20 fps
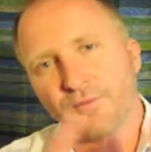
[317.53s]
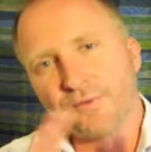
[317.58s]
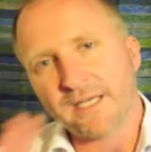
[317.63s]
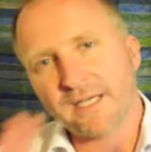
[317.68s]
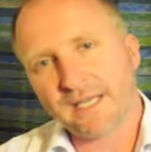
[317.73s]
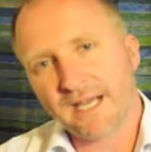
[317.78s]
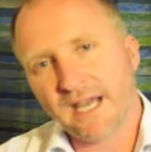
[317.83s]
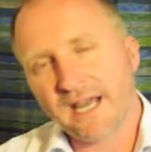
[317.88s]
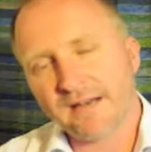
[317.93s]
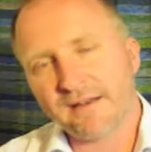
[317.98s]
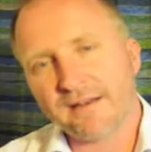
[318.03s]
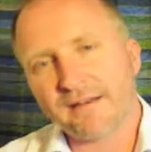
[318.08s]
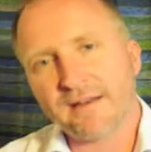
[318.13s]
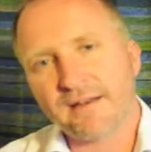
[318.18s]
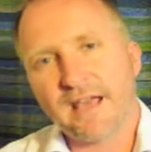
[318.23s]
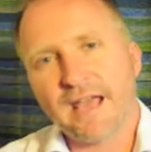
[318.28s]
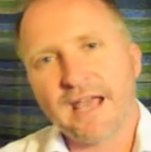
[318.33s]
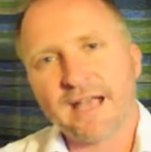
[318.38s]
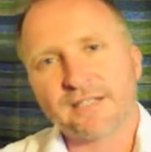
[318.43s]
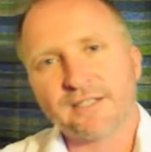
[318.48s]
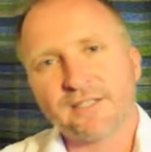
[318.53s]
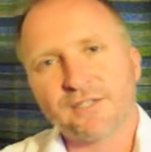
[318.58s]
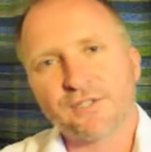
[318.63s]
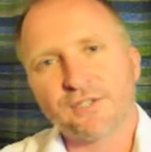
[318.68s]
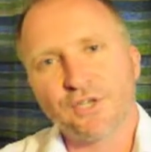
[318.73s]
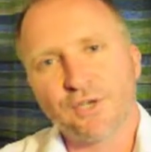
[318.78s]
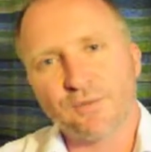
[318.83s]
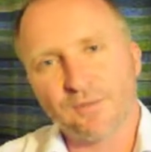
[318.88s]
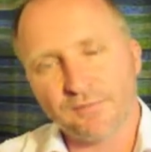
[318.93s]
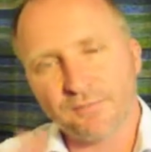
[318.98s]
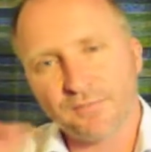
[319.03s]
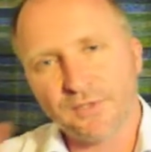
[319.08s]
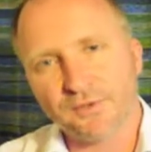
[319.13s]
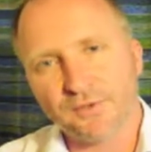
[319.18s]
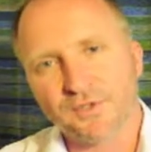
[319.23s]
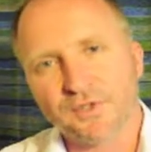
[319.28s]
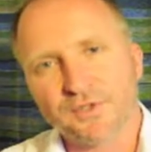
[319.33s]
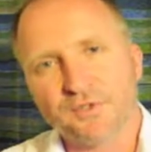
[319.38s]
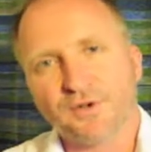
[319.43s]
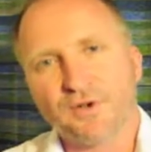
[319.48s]
We can act in Durban and
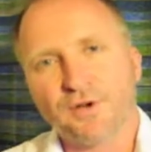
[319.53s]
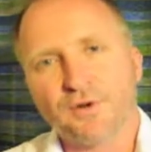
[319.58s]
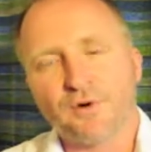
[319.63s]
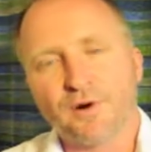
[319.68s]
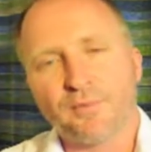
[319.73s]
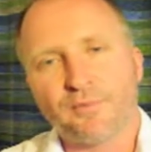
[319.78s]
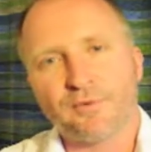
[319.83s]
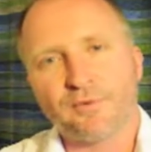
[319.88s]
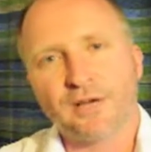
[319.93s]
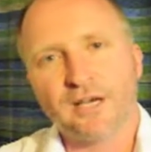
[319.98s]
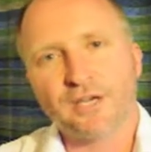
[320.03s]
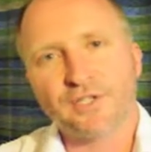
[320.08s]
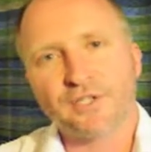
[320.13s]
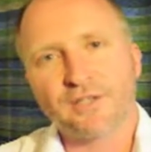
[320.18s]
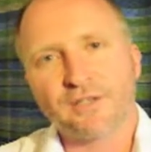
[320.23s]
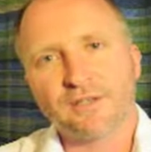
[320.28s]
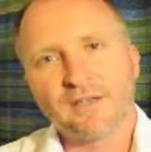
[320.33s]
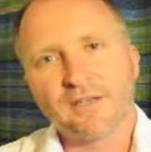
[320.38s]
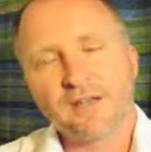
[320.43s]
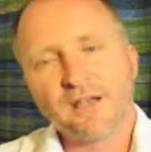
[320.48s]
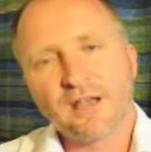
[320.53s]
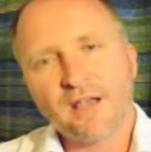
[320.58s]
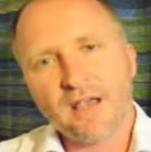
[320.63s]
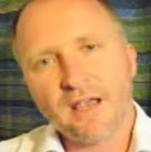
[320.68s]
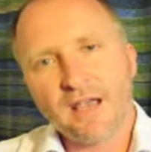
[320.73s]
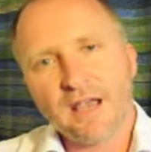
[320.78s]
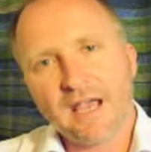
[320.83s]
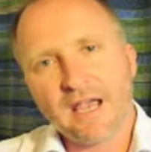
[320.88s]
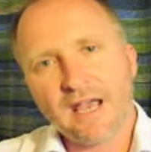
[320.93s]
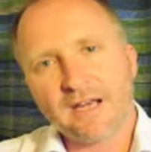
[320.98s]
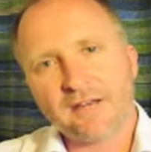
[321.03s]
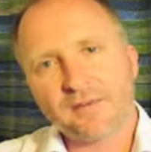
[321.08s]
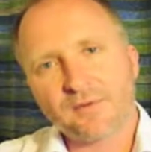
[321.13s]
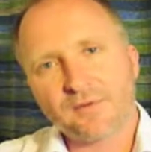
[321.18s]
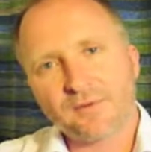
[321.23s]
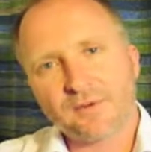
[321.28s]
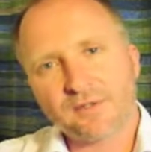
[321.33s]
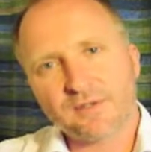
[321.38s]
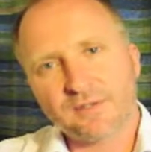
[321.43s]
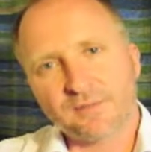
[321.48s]
build stronger cooperation
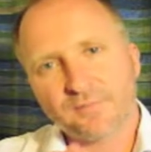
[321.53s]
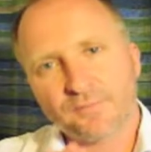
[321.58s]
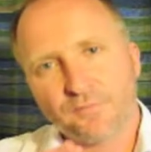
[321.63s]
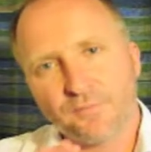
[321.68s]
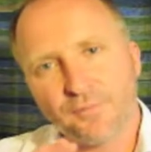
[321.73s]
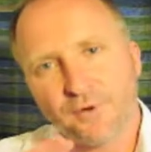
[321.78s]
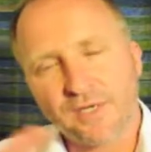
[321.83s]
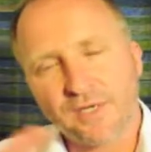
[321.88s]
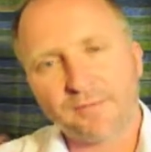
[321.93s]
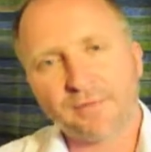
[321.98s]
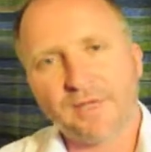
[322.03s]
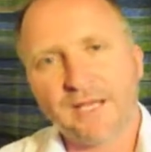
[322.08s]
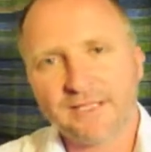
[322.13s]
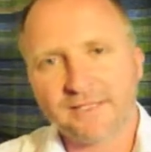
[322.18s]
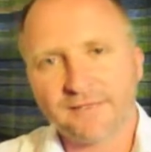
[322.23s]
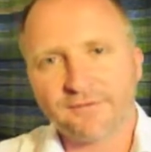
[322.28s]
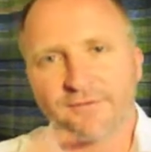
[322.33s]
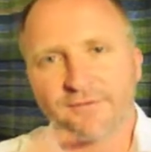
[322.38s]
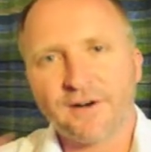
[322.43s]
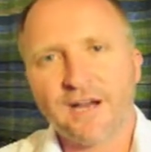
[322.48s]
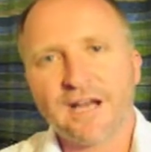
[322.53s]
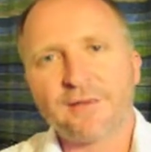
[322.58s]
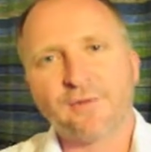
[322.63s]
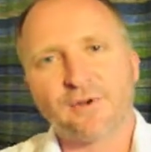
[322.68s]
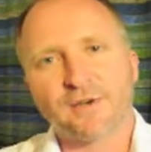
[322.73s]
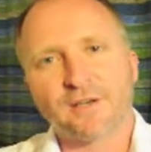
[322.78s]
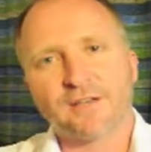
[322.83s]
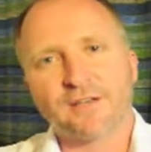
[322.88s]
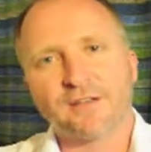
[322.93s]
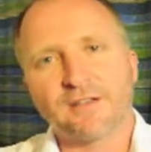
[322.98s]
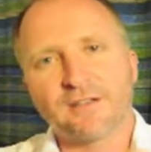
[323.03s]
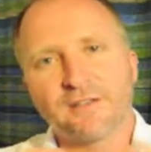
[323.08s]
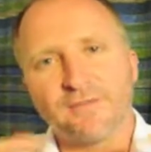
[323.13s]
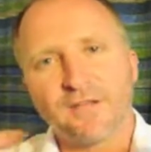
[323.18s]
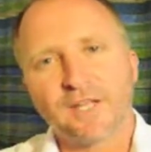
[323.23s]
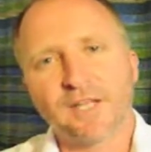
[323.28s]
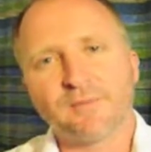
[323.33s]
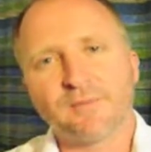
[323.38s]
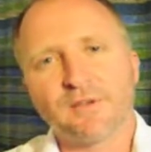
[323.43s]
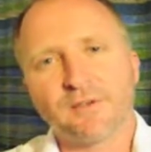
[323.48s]
and put in place the framework and the
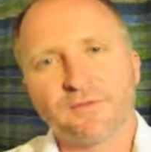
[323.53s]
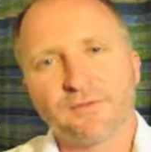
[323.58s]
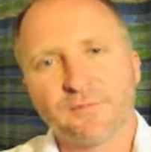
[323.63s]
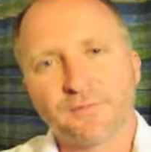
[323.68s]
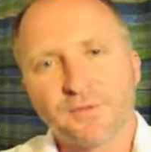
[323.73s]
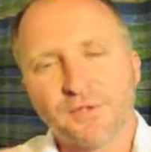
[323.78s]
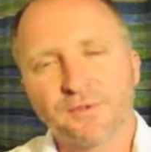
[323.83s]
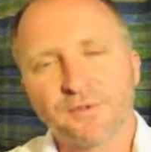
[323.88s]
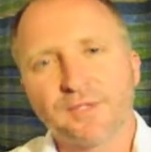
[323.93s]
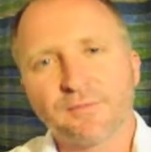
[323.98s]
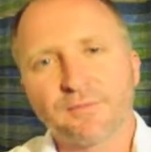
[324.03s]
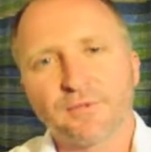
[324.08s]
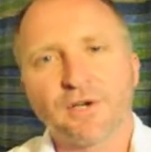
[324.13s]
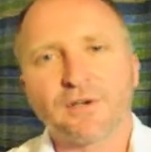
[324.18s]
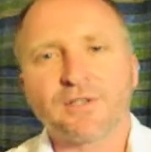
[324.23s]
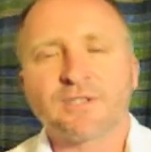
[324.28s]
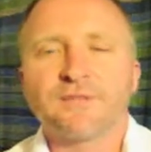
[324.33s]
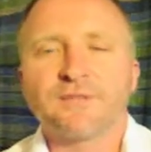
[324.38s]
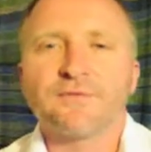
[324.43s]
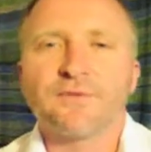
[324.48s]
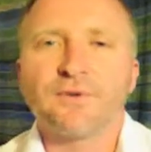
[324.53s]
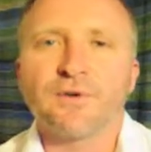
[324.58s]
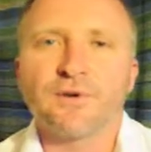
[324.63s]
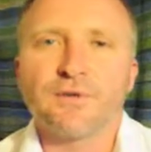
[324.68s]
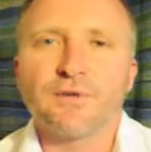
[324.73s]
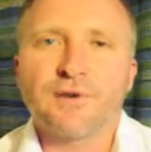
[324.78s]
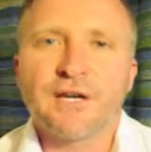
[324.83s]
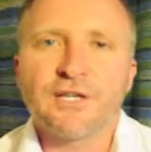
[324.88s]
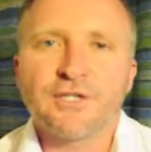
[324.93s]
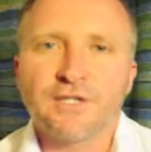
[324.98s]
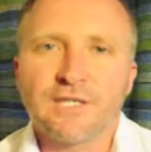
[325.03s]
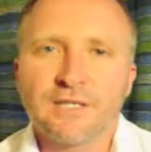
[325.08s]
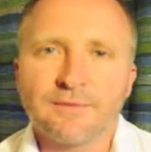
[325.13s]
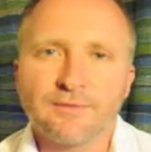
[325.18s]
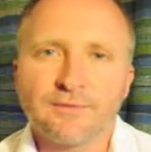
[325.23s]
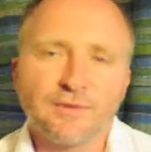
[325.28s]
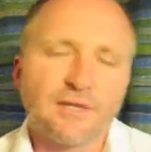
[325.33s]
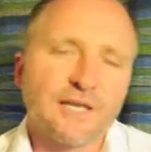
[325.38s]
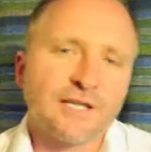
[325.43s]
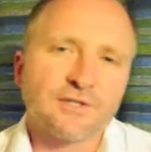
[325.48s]
development of the building blocks for a
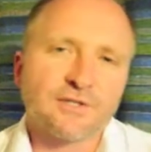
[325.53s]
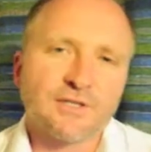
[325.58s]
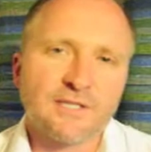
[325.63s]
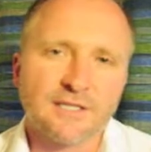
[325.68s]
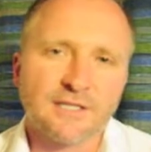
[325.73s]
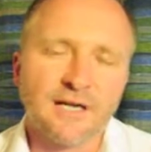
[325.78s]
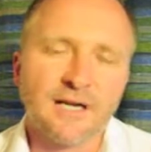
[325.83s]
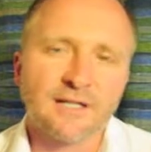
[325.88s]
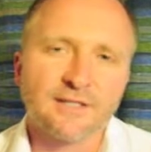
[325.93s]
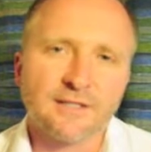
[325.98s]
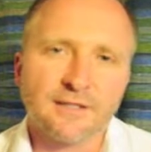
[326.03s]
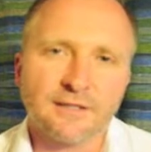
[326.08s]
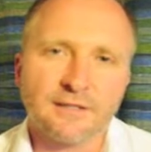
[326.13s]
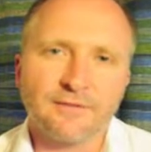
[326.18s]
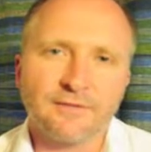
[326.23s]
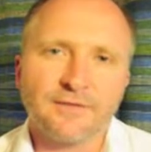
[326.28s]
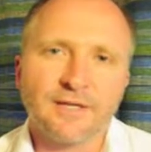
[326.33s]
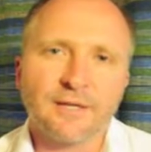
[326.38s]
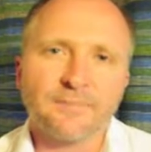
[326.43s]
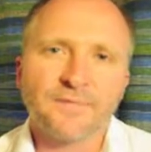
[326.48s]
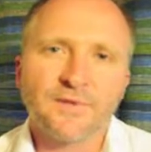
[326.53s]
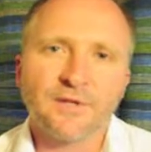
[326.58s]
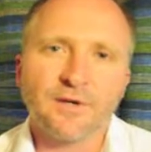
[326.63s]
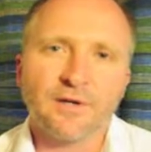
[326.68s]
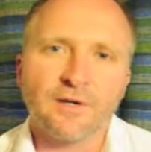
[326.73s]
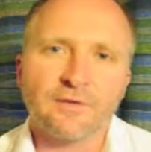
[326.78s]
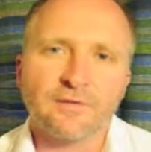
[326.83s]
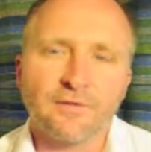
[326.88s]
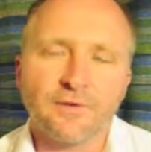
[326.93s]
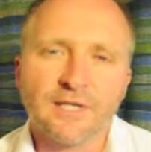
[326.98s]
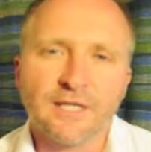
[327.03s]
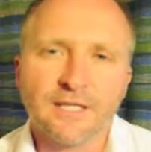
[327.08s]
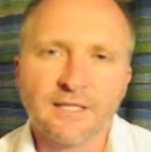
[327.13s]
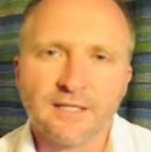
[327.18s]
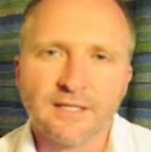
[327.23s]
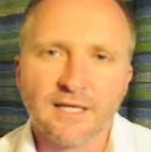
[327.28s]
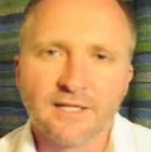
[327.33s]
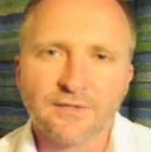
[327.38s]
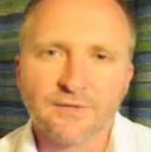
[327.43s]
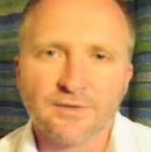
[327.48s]
regime that will actually start to deliver on
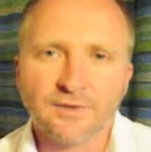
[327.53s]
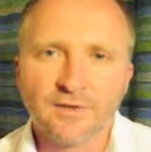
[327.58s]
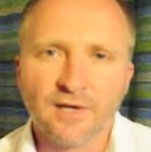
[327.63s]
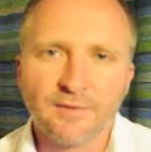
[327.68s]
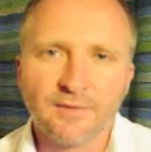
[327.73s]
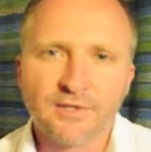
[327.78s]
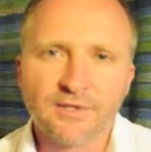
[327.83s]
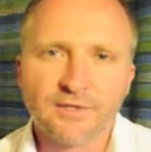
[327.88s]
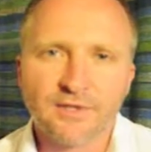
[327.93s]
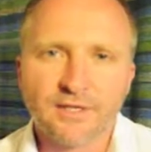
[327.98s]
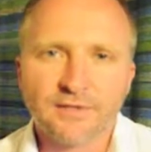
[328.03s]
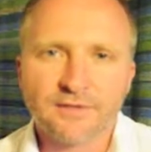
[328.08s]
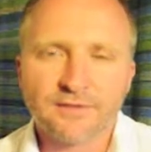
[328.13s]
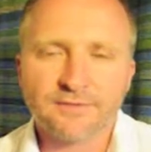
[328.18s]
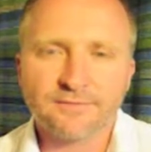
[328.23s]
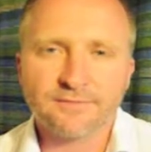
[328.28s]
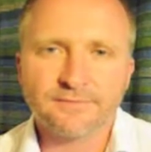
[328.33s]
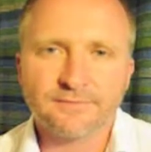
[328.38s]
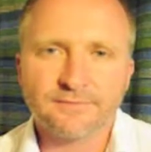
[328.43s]
avoiding dangerous climate change.